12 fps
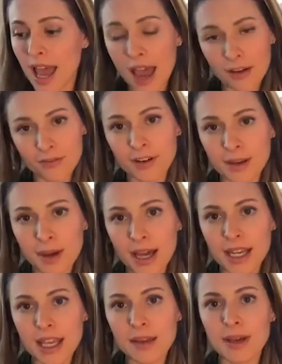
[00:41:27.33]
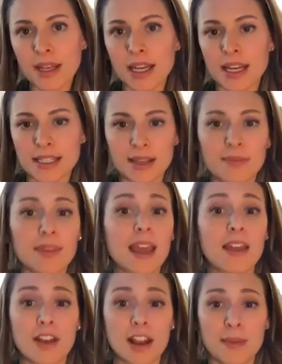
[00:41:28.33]
everybody, but it is
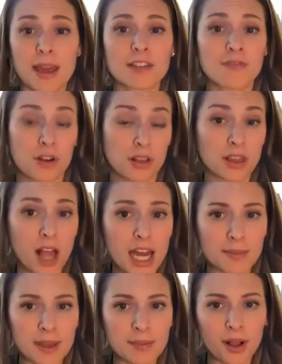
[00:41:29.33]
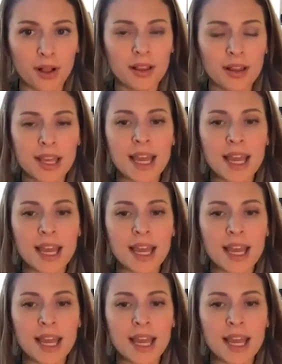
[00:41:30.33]
something I recommend for a lot of people.